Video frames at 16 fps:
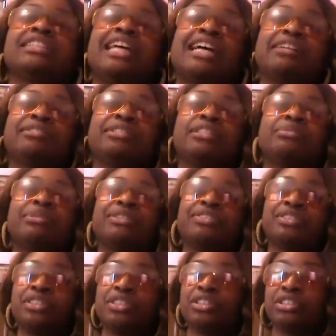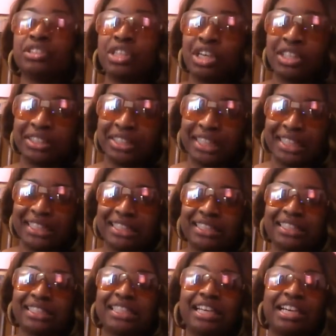That I was with
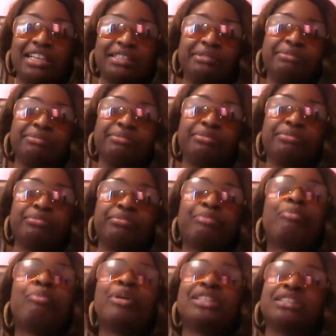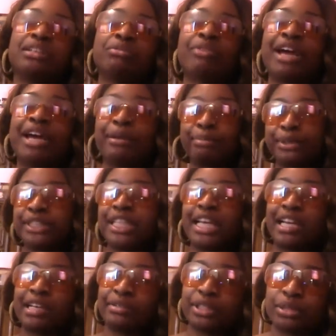longest was a rapper that
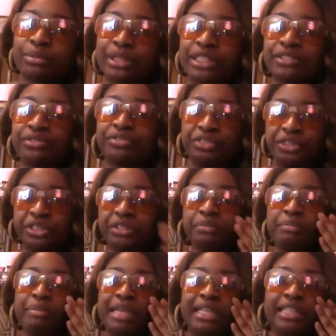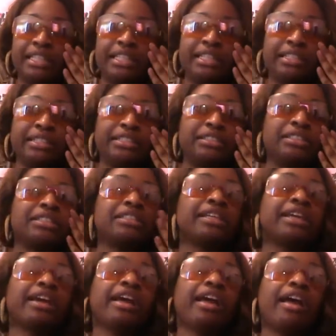I was with for many years.
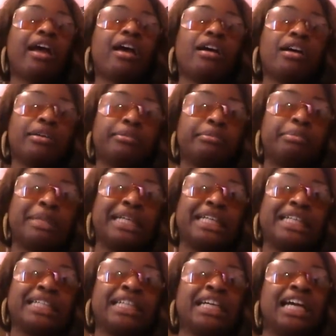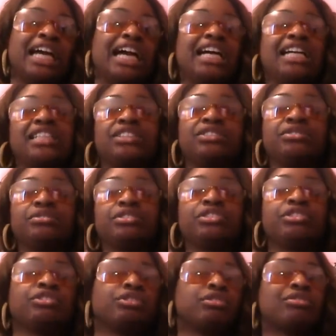But I don't,
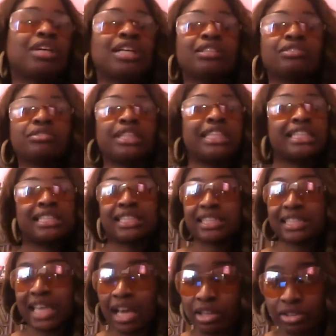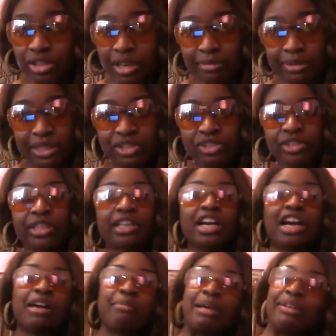you know, I don't kiss and tell, so I'm not just gonna
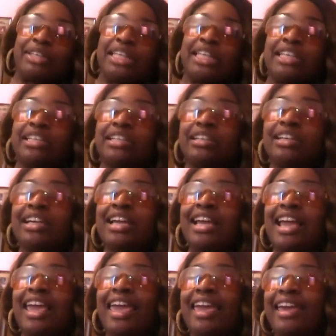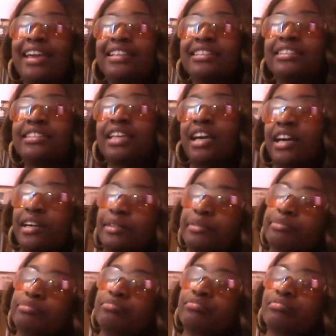come out here and
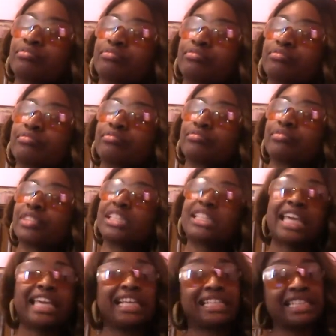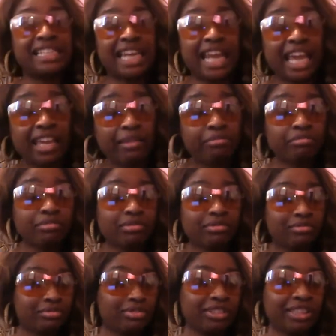say his name.
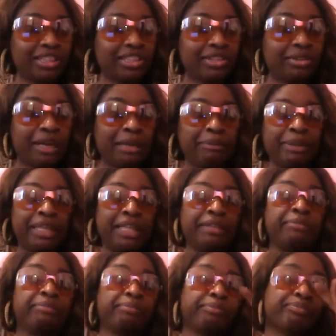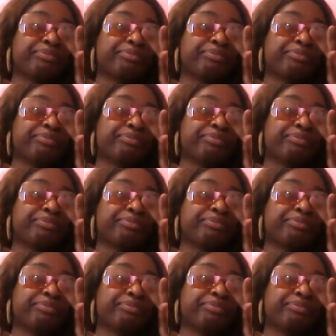You know what I mean?